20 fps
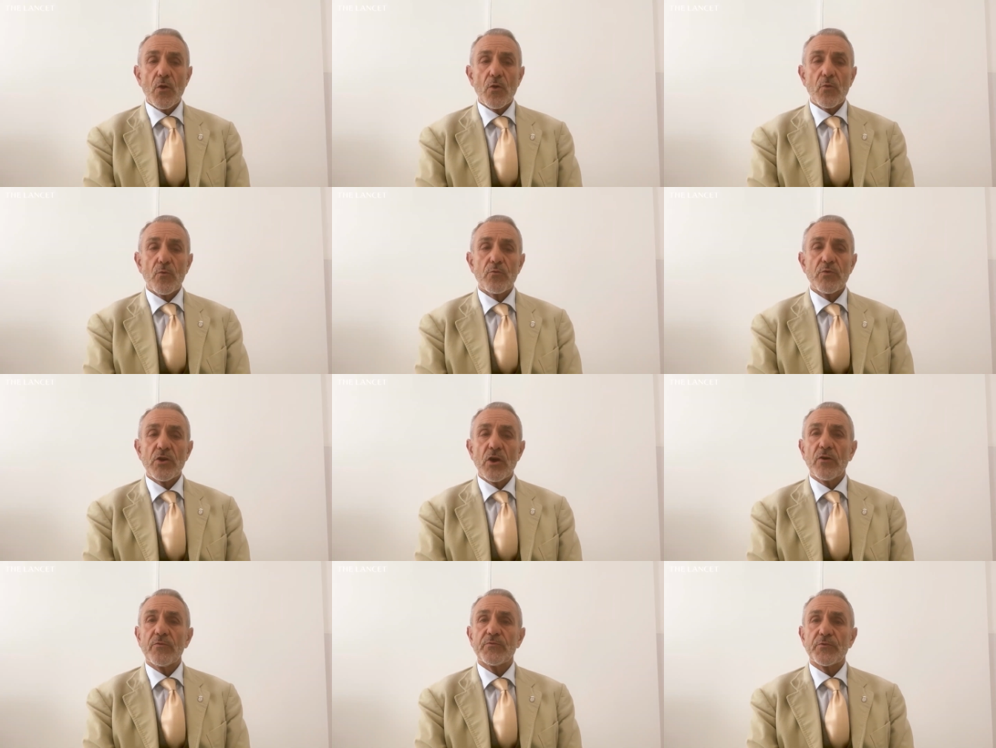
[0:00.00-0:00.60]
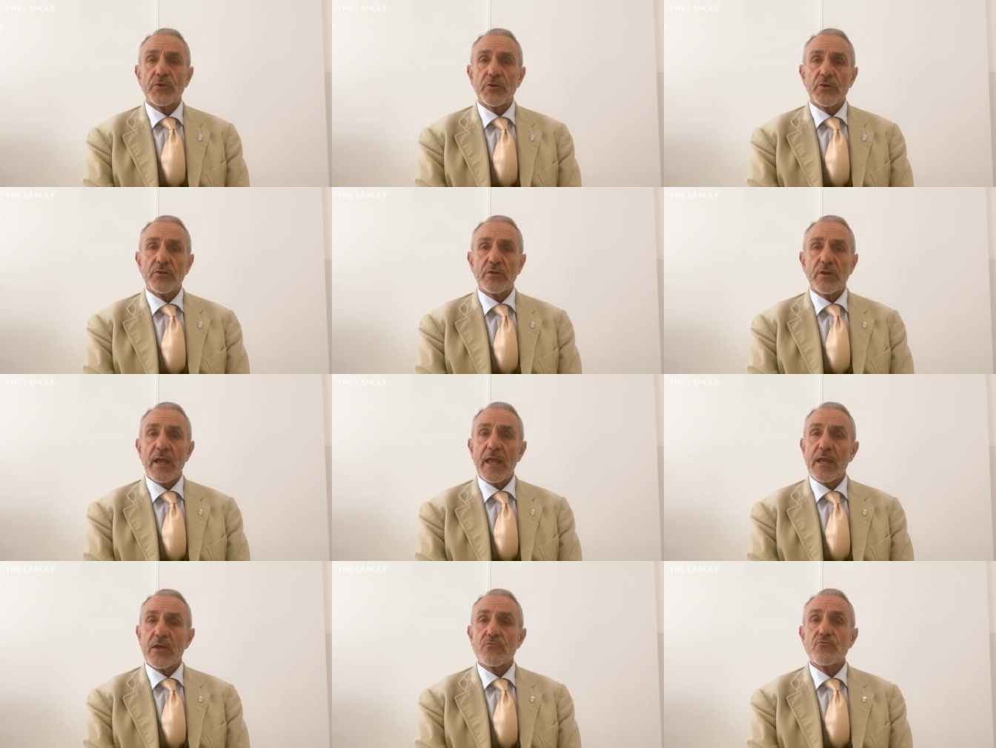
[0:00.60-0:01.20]
we offer
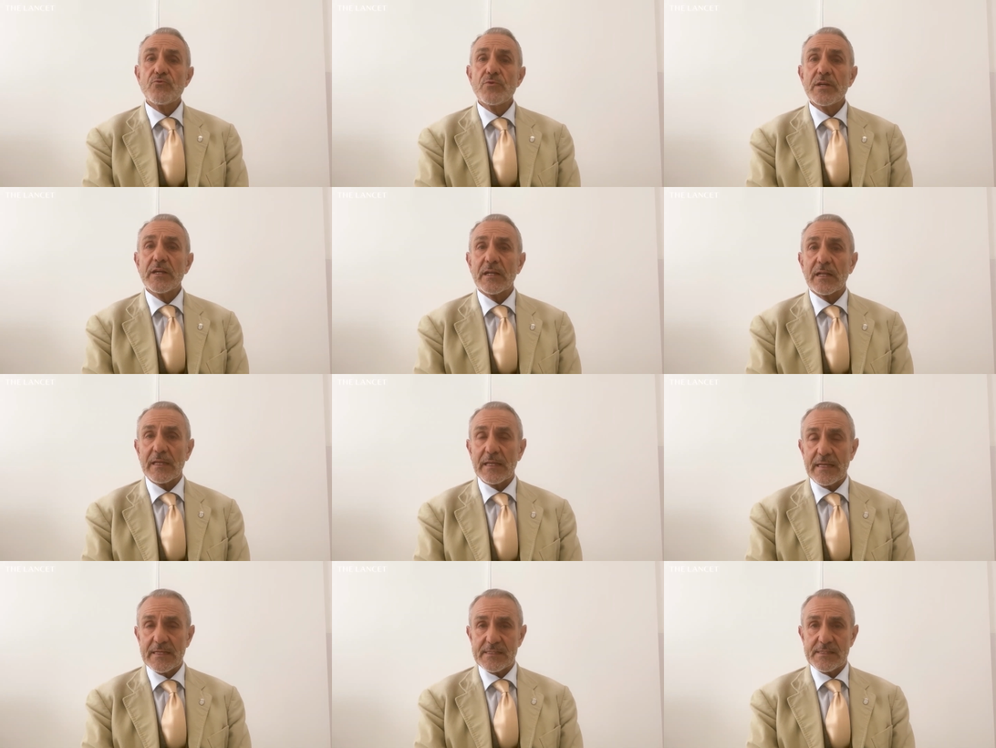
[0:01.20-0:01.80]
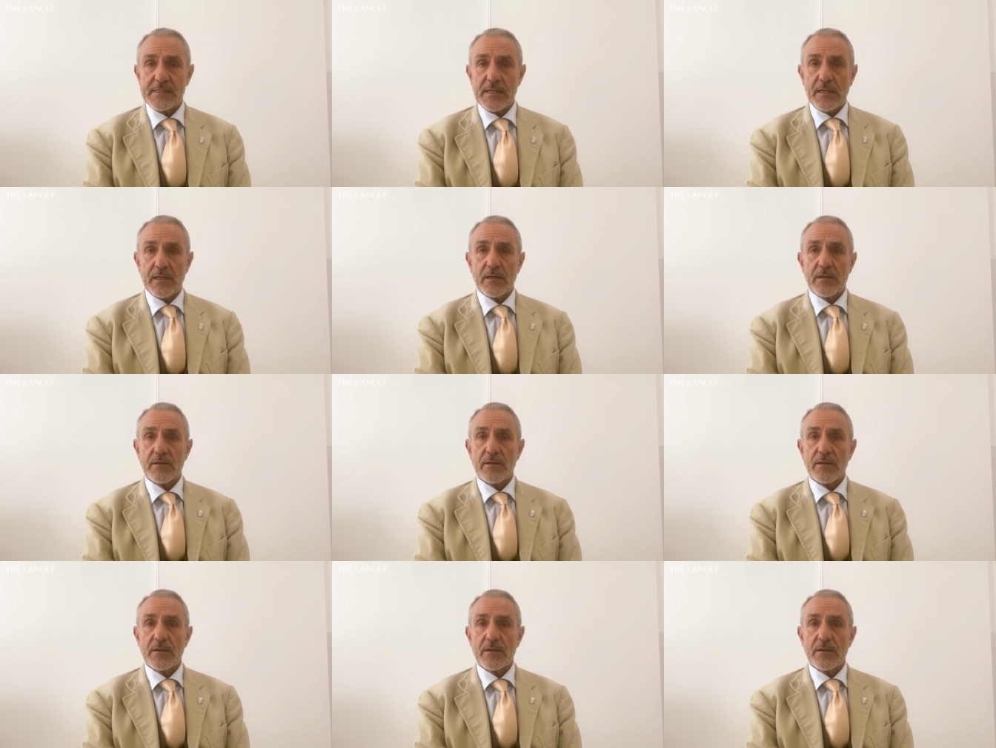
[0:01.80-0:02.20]
a realistic